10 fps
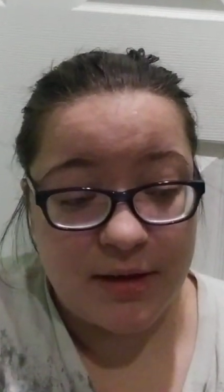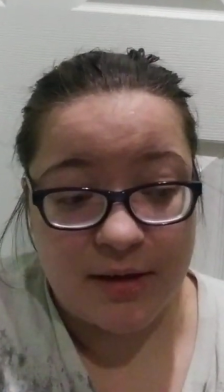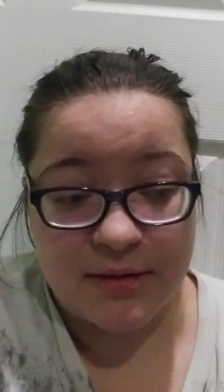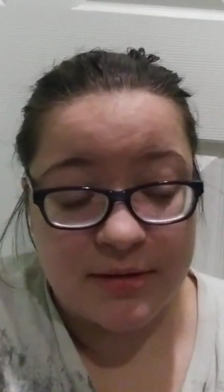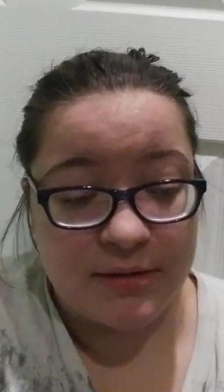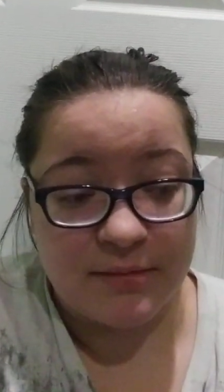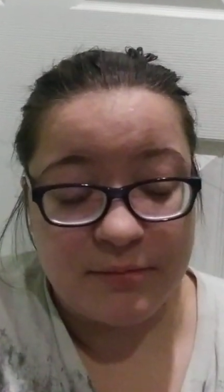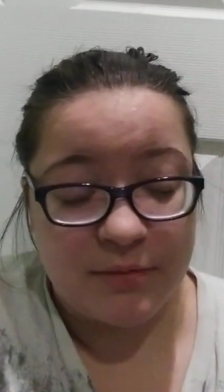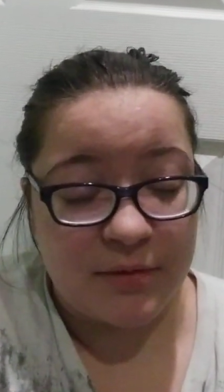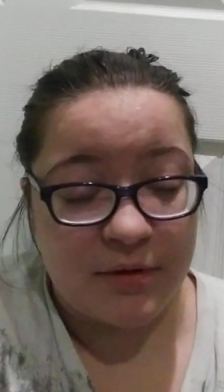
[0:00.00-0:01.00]
And
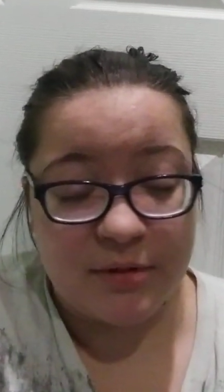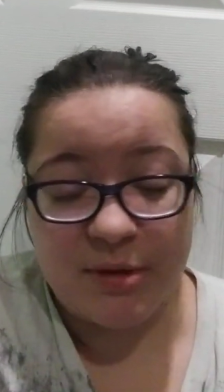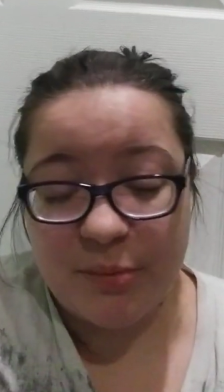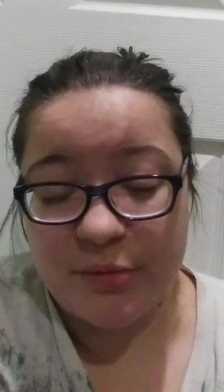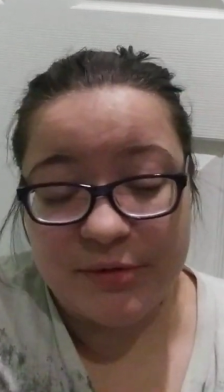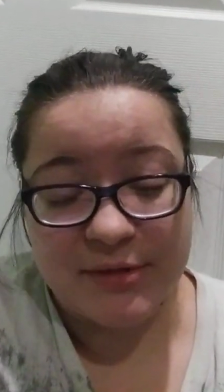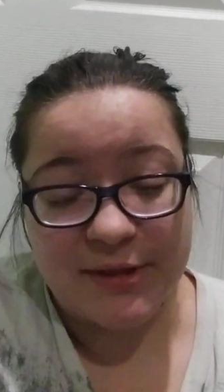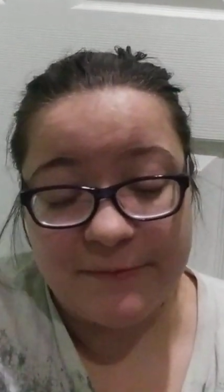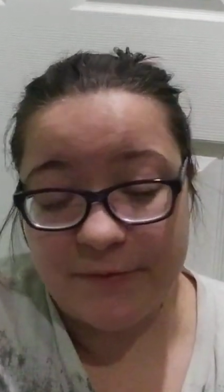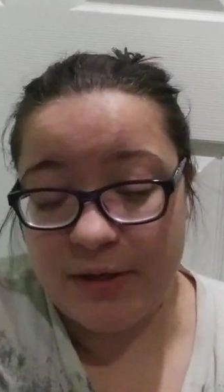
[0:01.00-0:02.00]
all the people
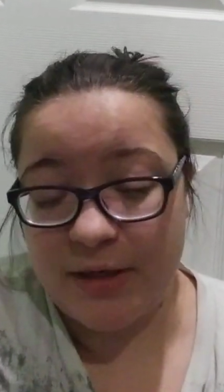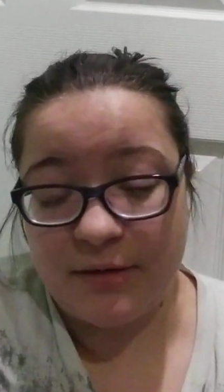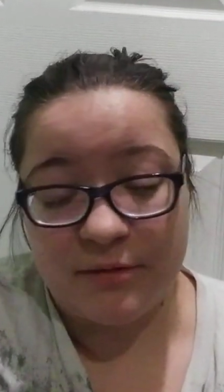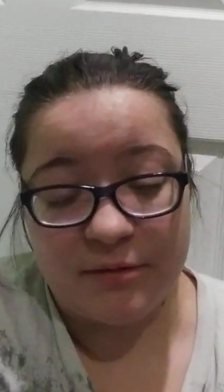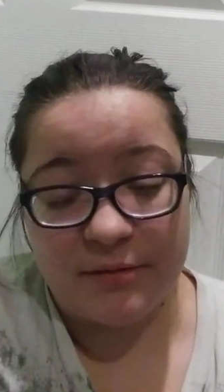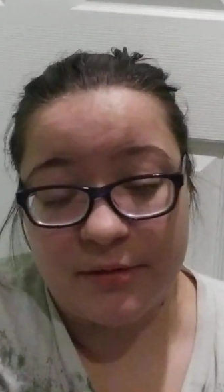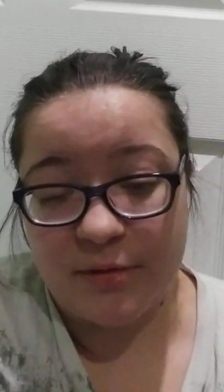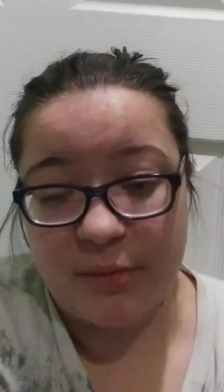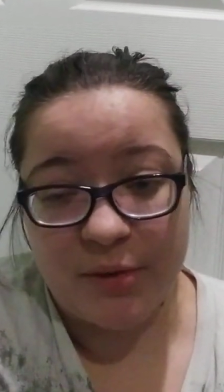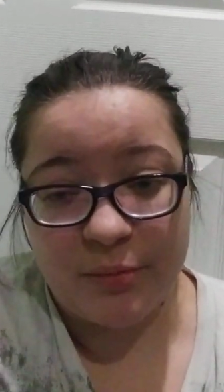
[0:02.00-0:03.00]
suffering, and all
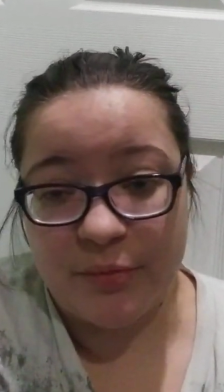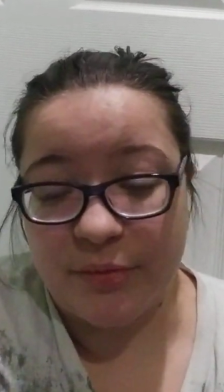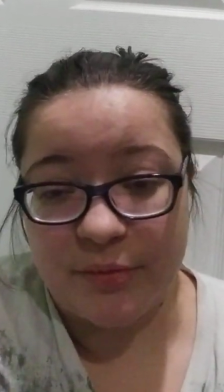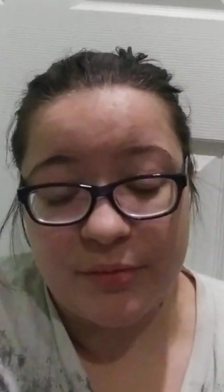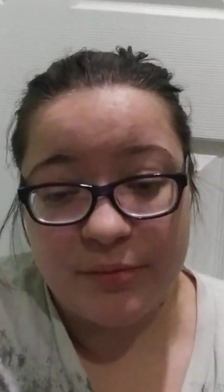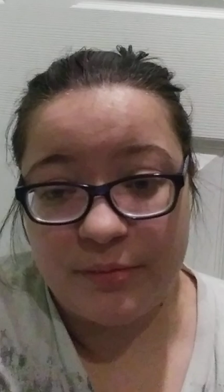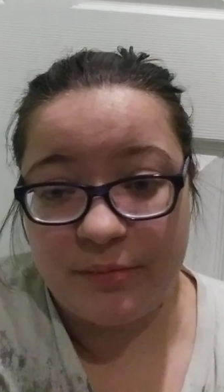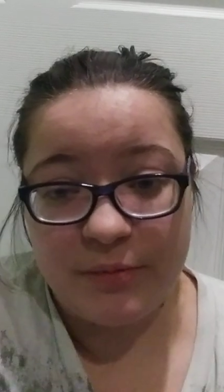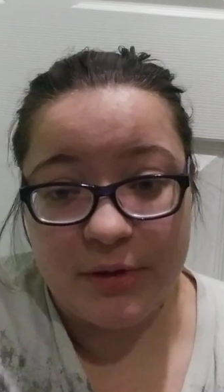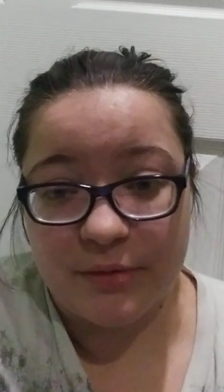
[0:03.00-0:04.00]
the people,
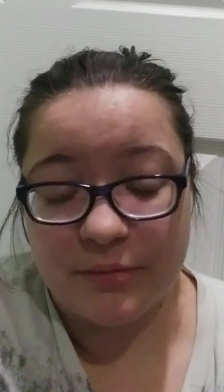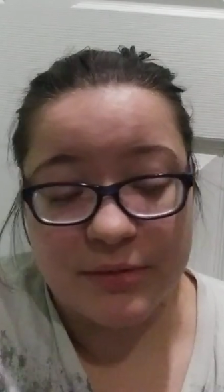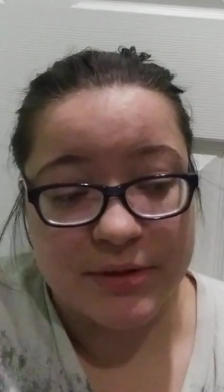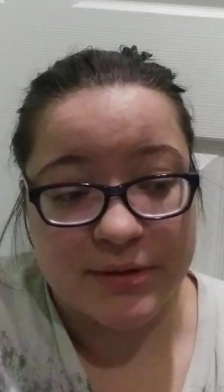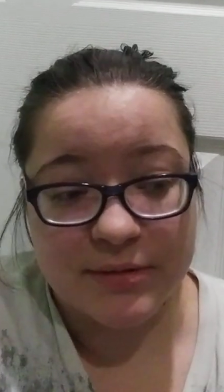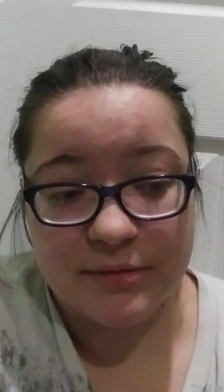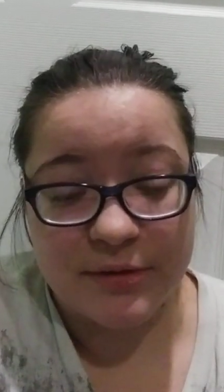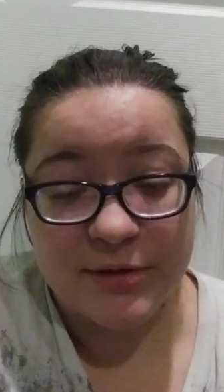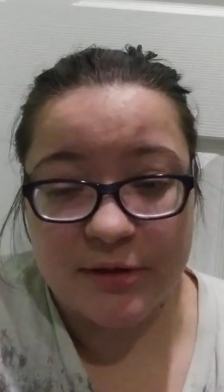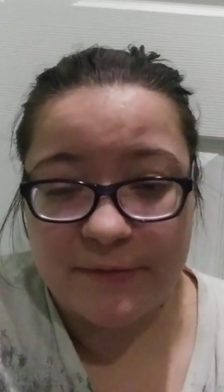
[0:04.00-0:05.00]
just
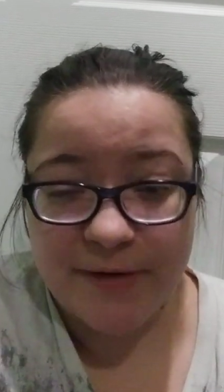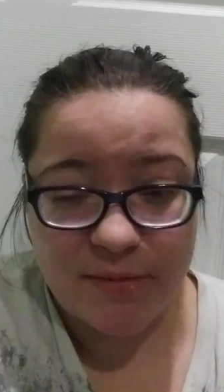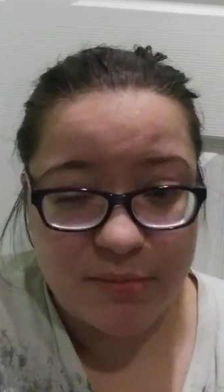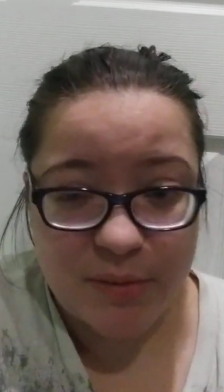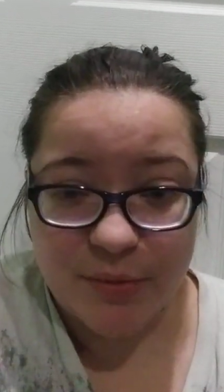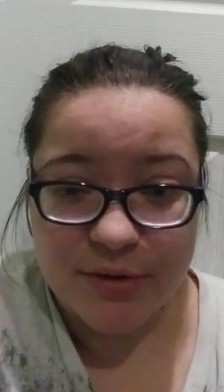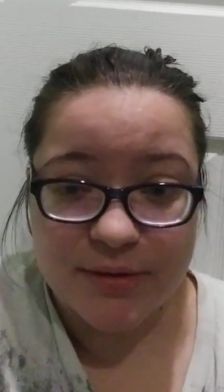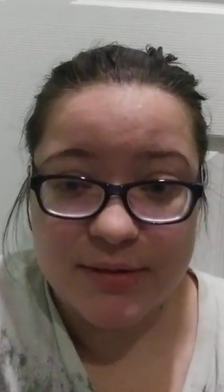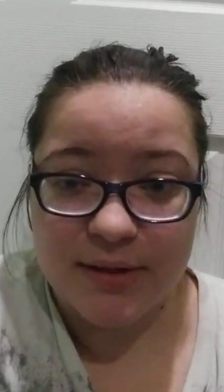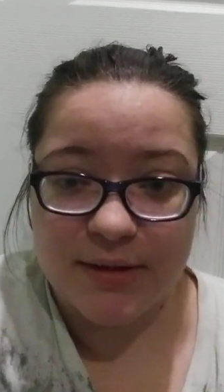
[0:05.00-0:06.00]
losing their family
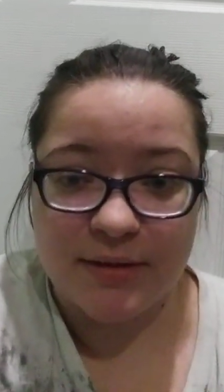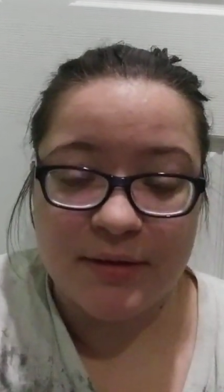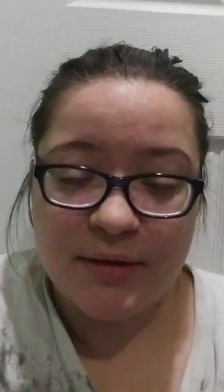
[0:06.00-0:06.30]
members. And